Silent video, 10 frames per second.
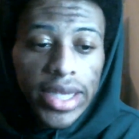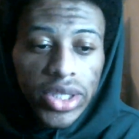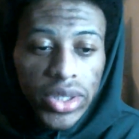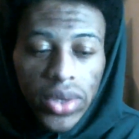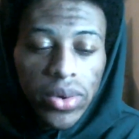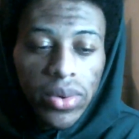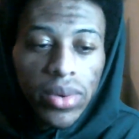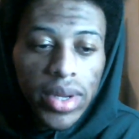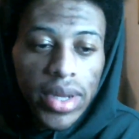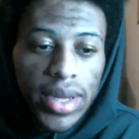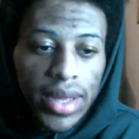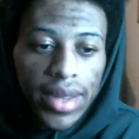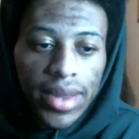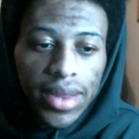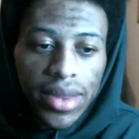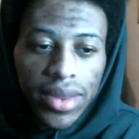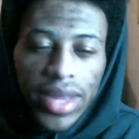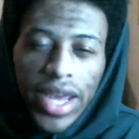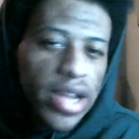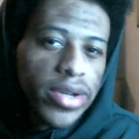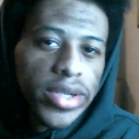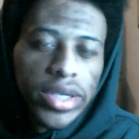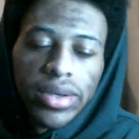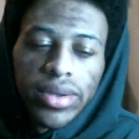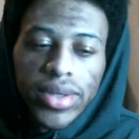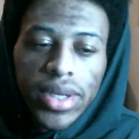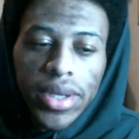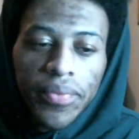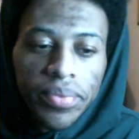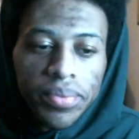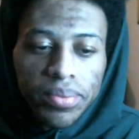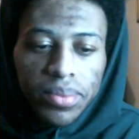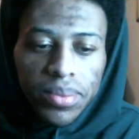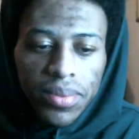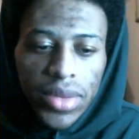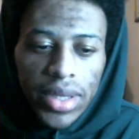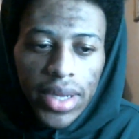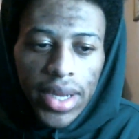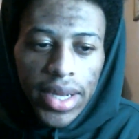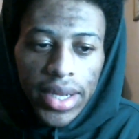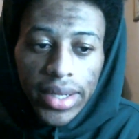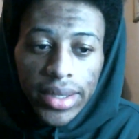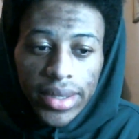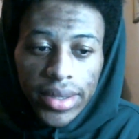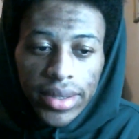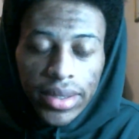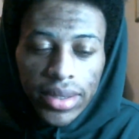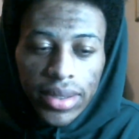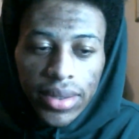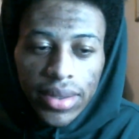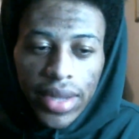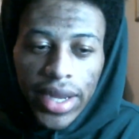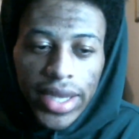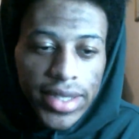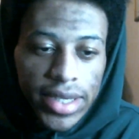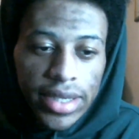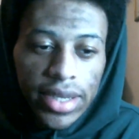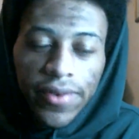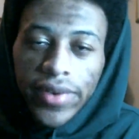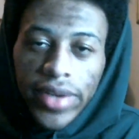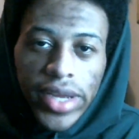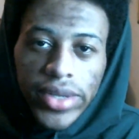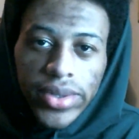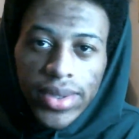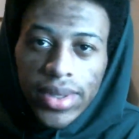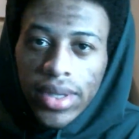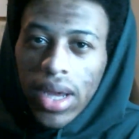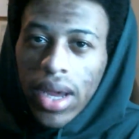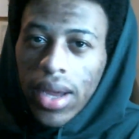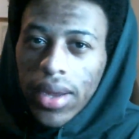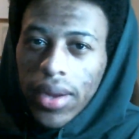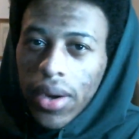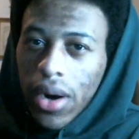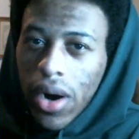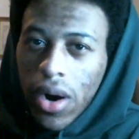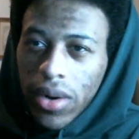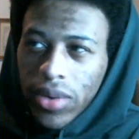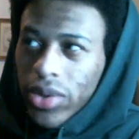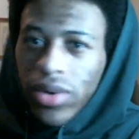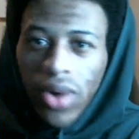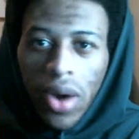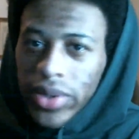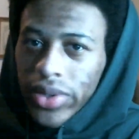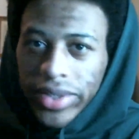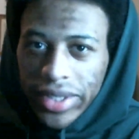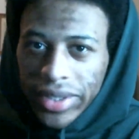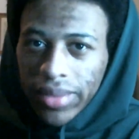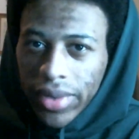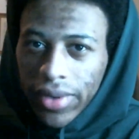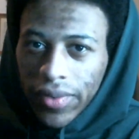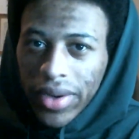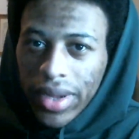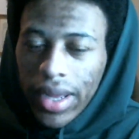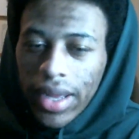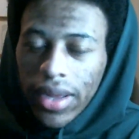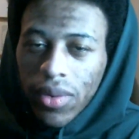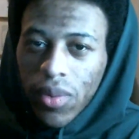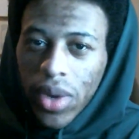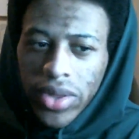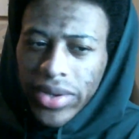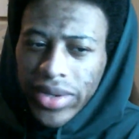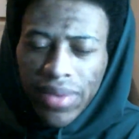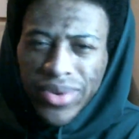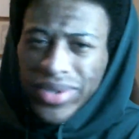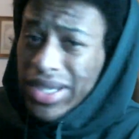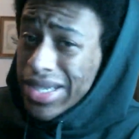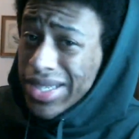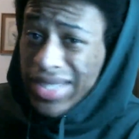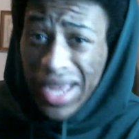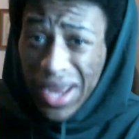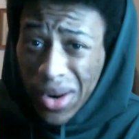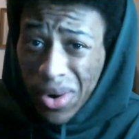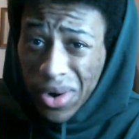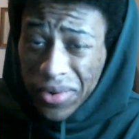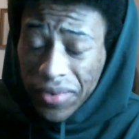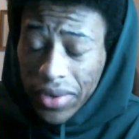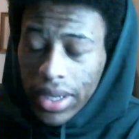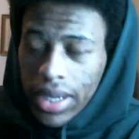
show that energy, you know what I'm saying? And like I said, different dancers are you always gonna see something different. Whether you keep on seeing the same choreography,